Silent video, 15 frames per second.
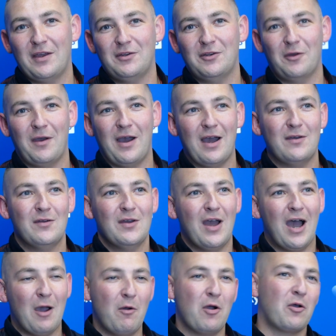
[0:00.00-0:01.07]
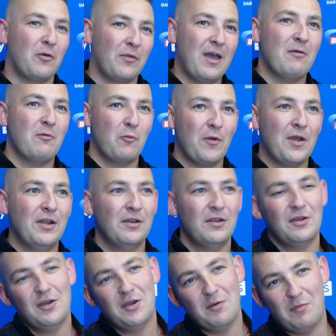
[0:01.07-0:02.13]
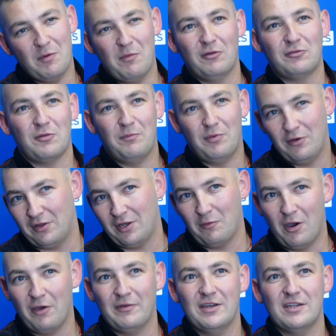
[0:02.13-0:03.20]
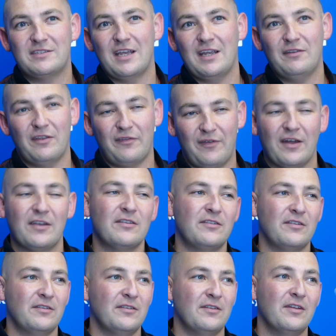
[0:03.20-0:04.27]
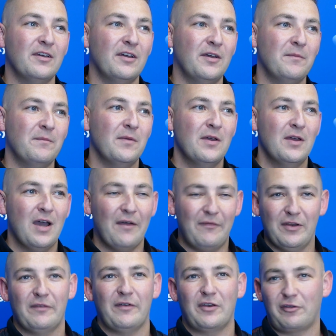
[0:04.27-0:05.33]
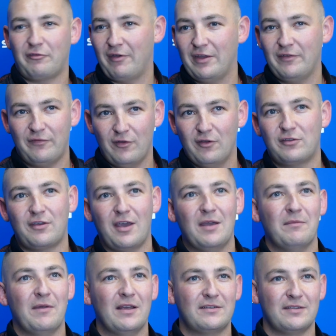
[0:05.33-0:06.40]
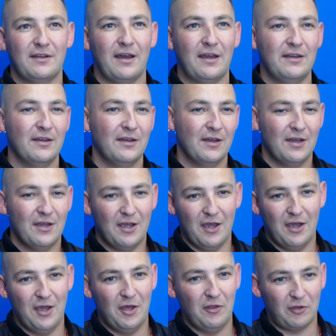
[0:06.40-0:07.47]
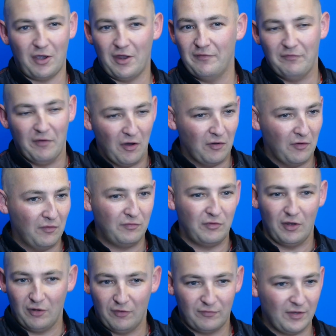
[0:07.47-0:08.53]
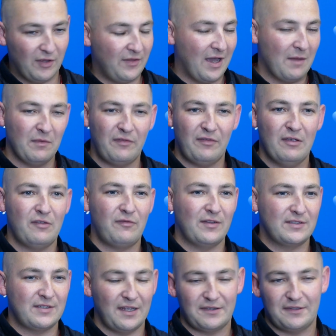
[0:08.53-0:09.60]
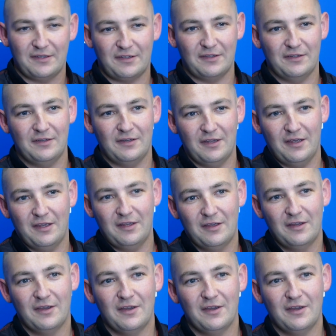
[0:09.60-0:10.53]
you know, I want to go up there and win, but most importantly, I want to entertain the fans, and I think they've had a great first game there tonight. They got involved, they loved it, the atmosphere is fantastic, and I